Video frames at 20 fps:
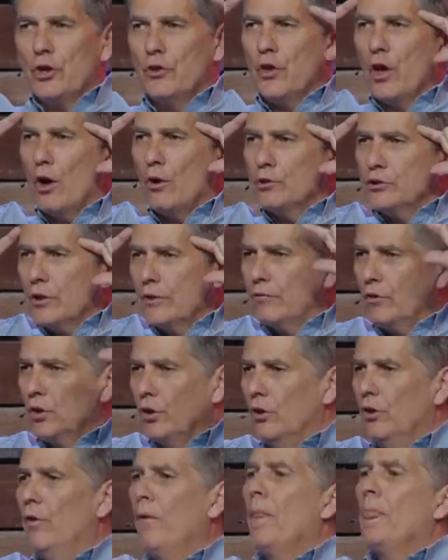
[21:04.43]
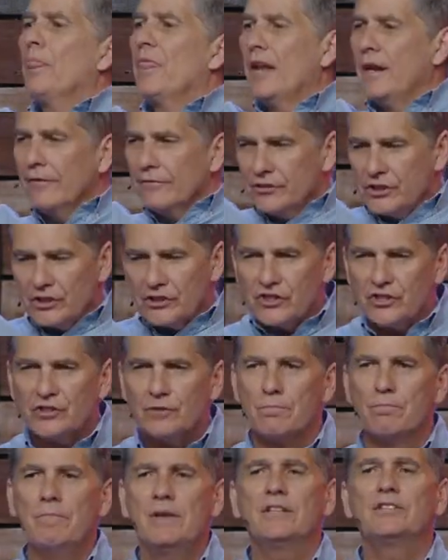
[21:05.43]
to those of you that have
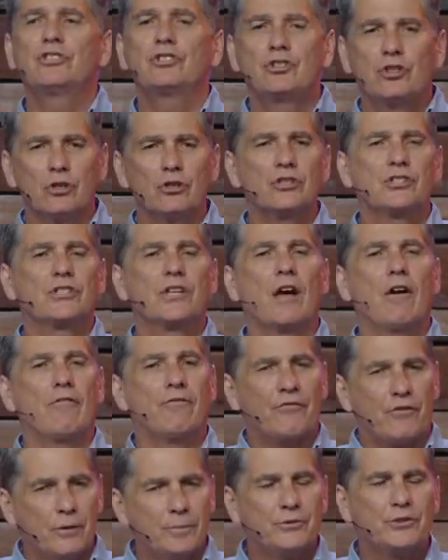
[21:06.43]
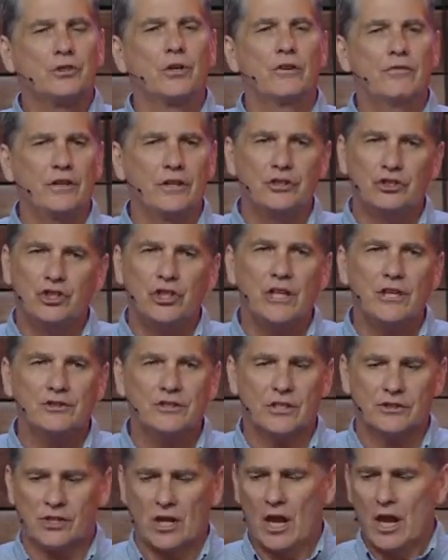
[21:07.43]
dismissed yourself from serving
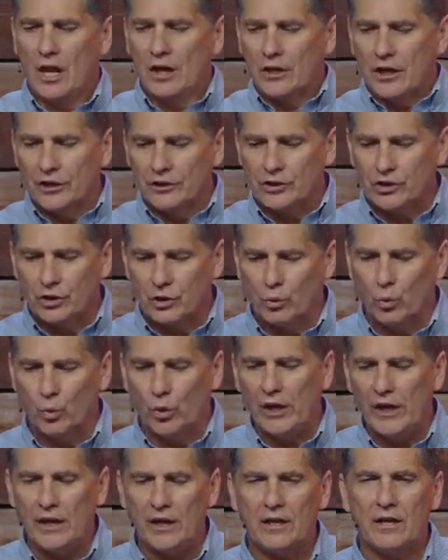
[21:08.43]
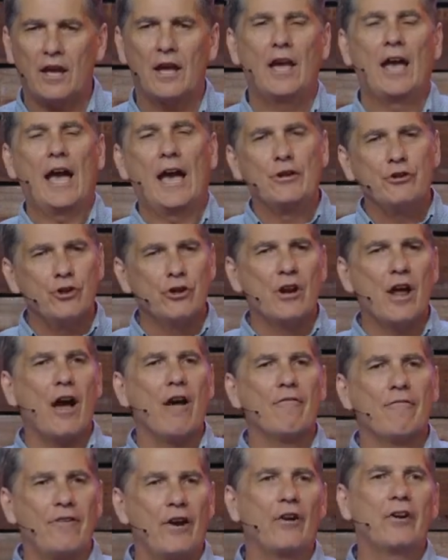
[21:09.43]
Jesus because you're weak and you're
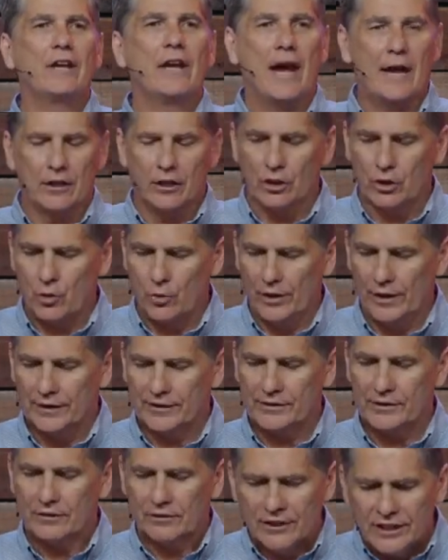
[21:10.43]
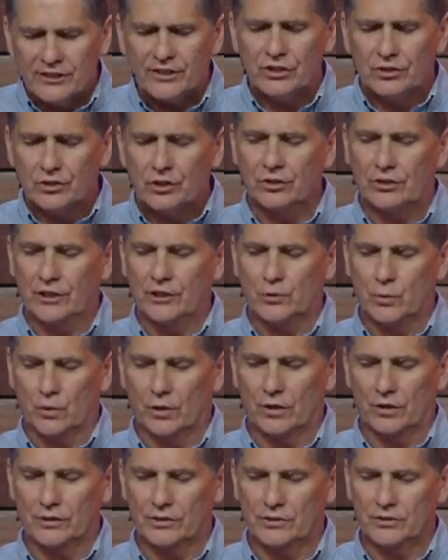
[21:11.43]
not very eloquent. Listen to these
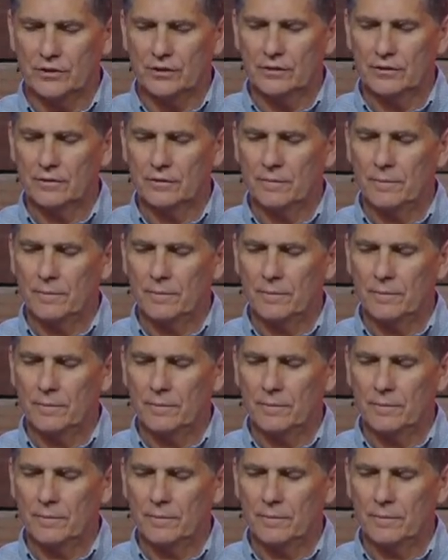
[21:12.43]
words.